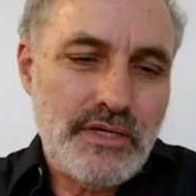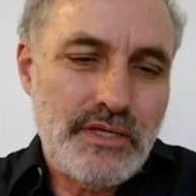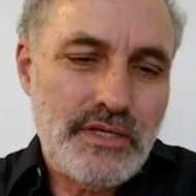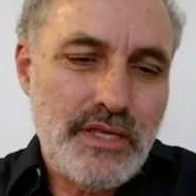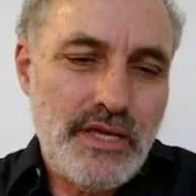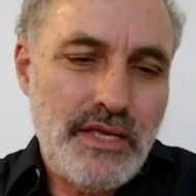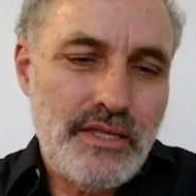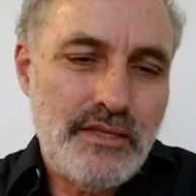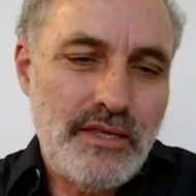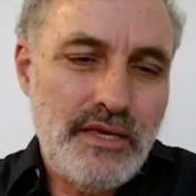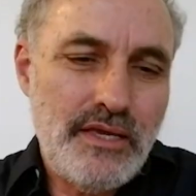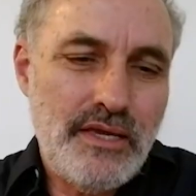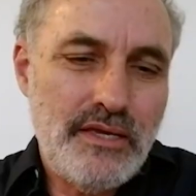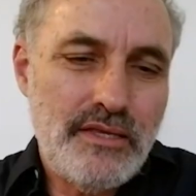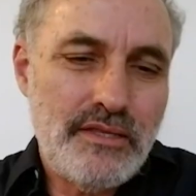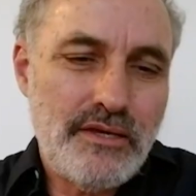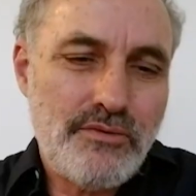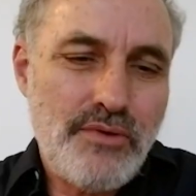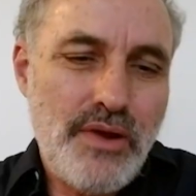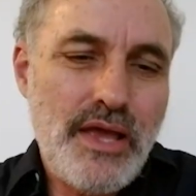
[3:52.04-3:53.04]
And then
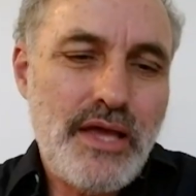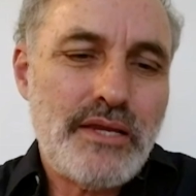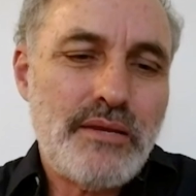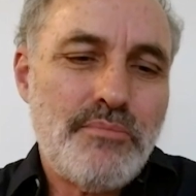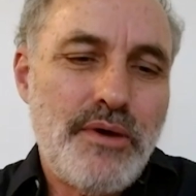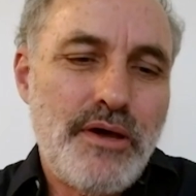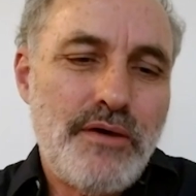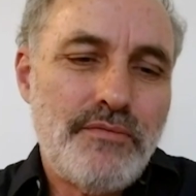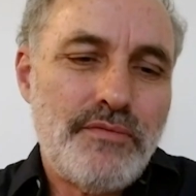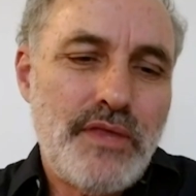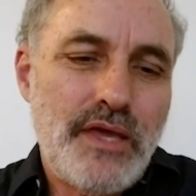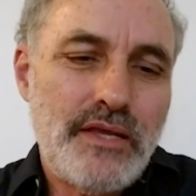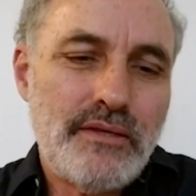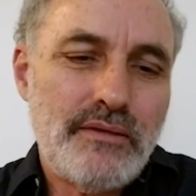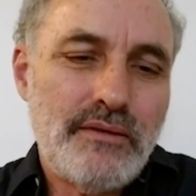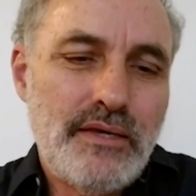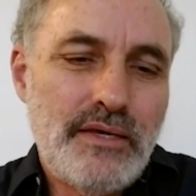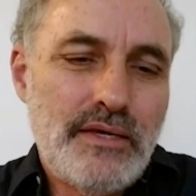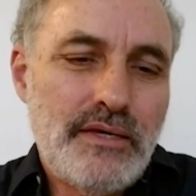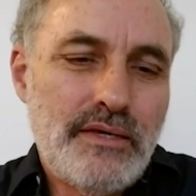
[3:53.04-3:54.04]
the, the ground above that,
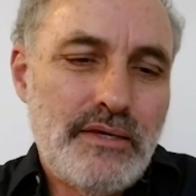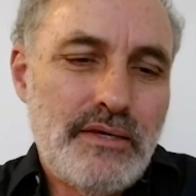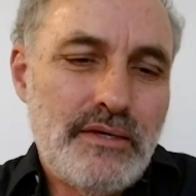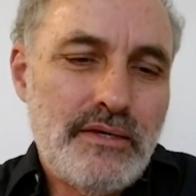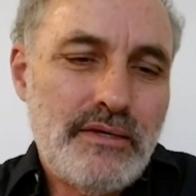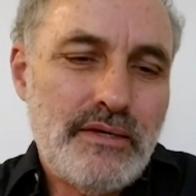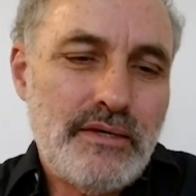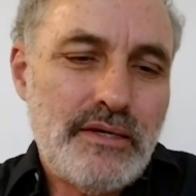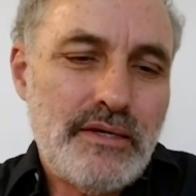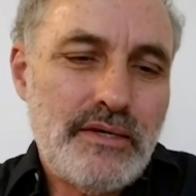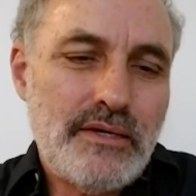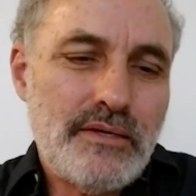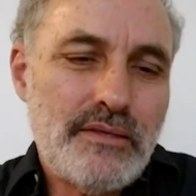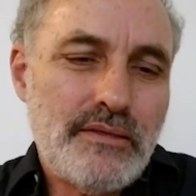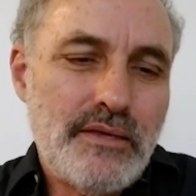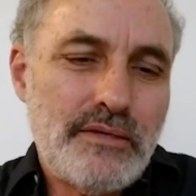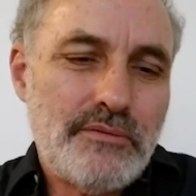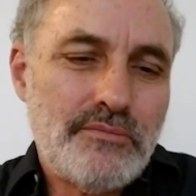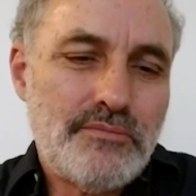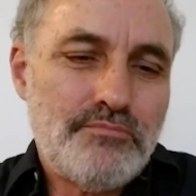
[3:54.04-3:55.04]
uh,
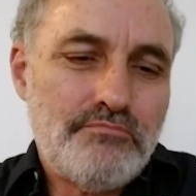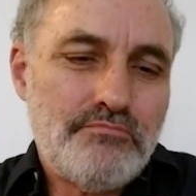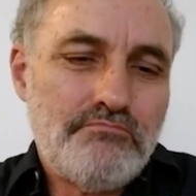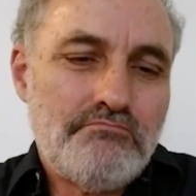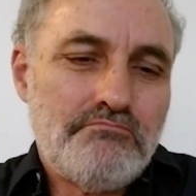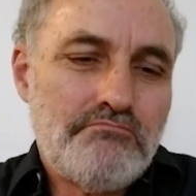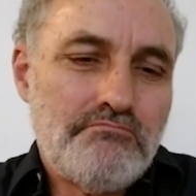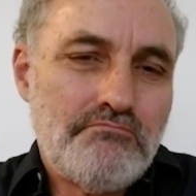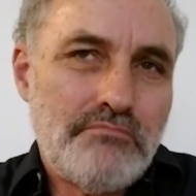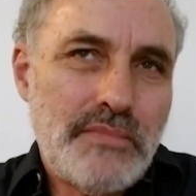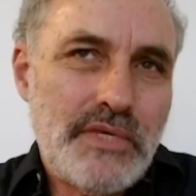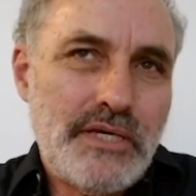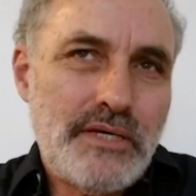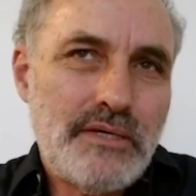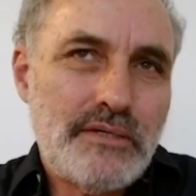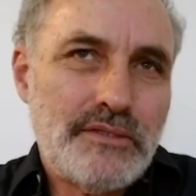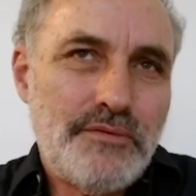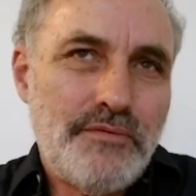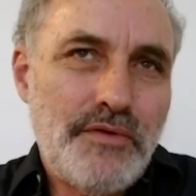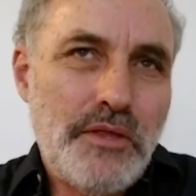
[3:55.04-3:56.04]
that
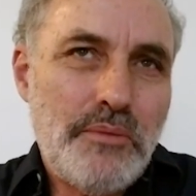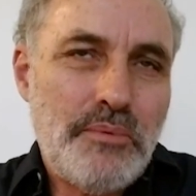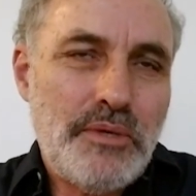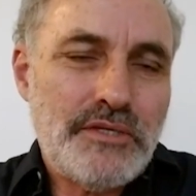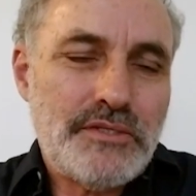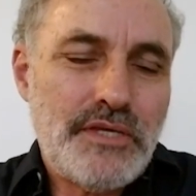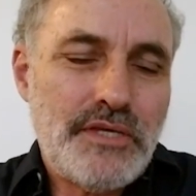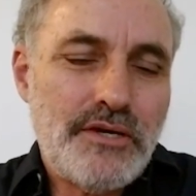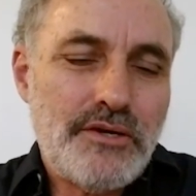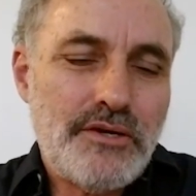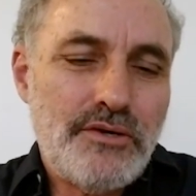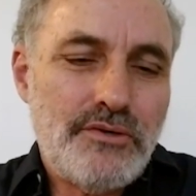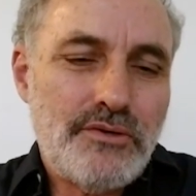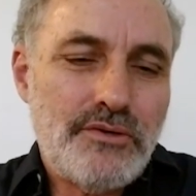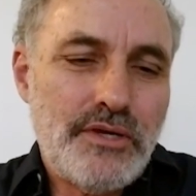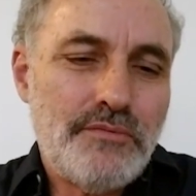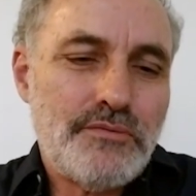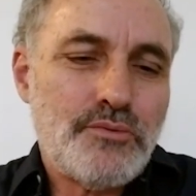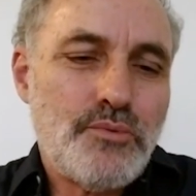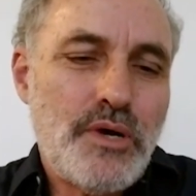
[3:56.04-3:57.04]
uh, developing
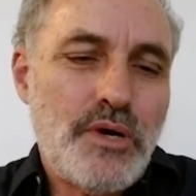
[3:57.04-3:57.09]
sinkhole gives